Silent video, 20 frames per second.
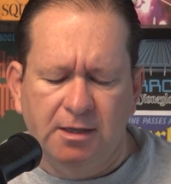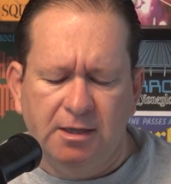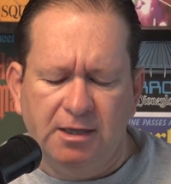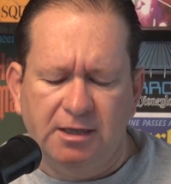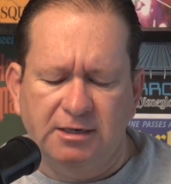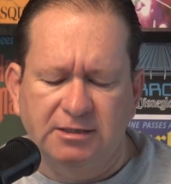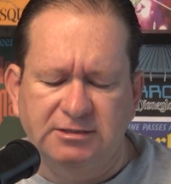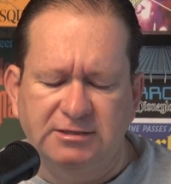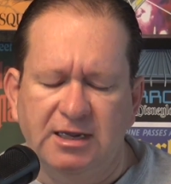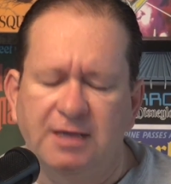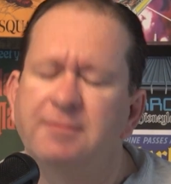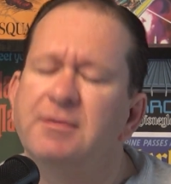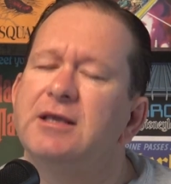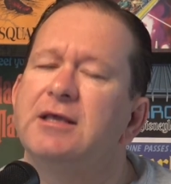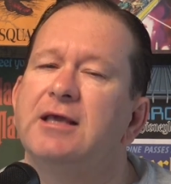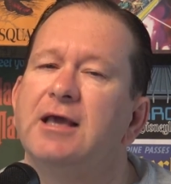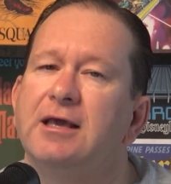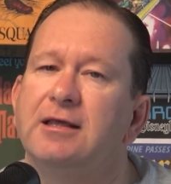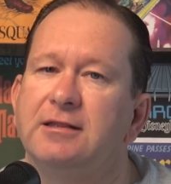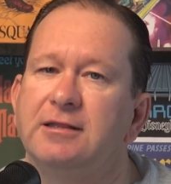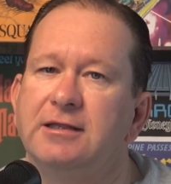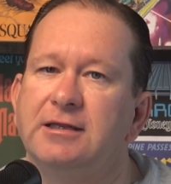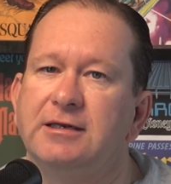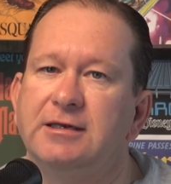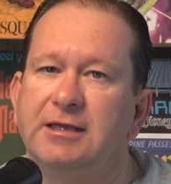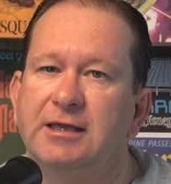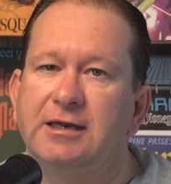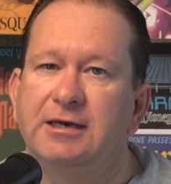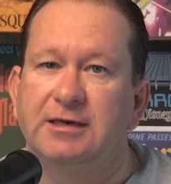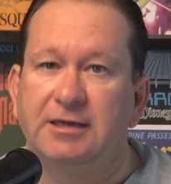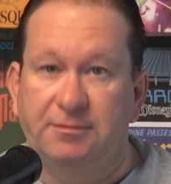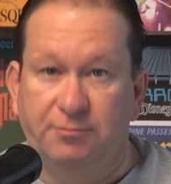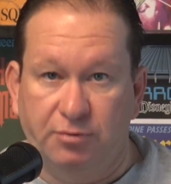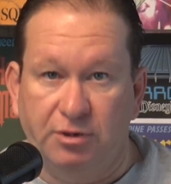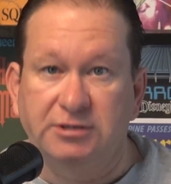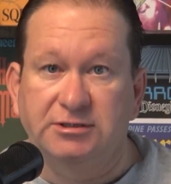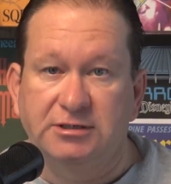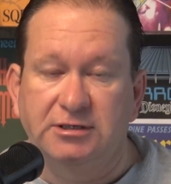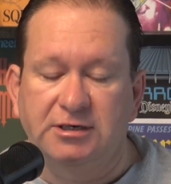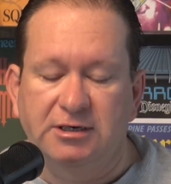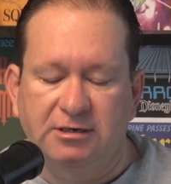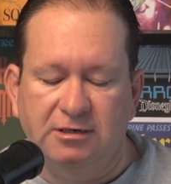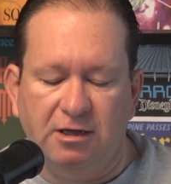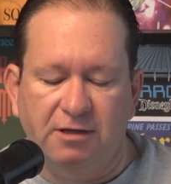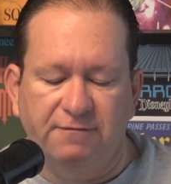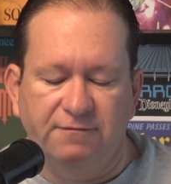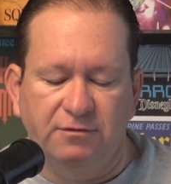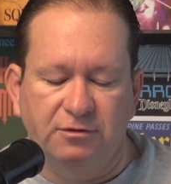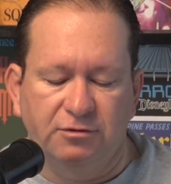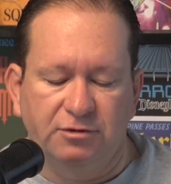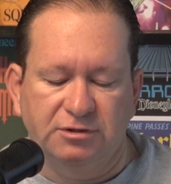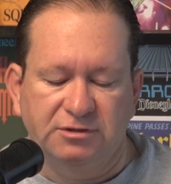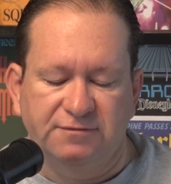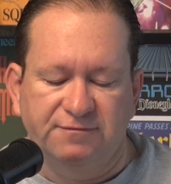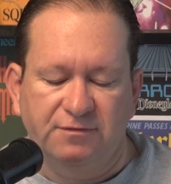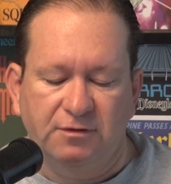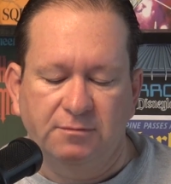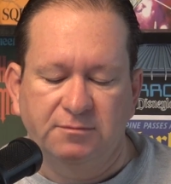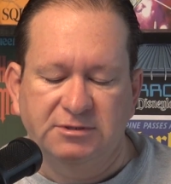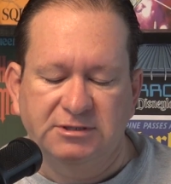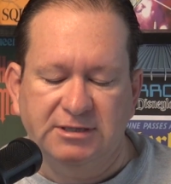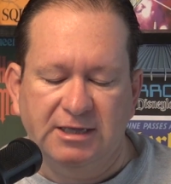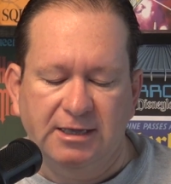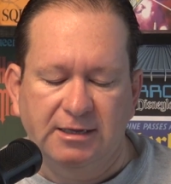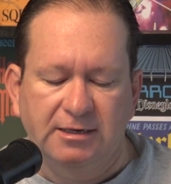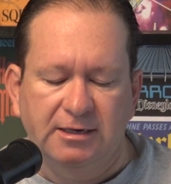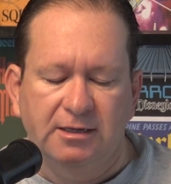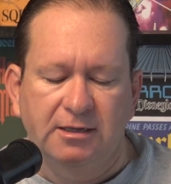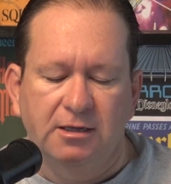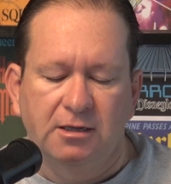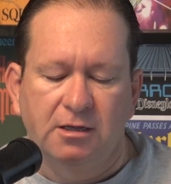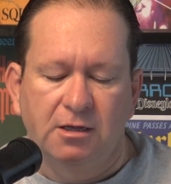In a statement, Kathleen Kennedy, president of Lucasfilm, said,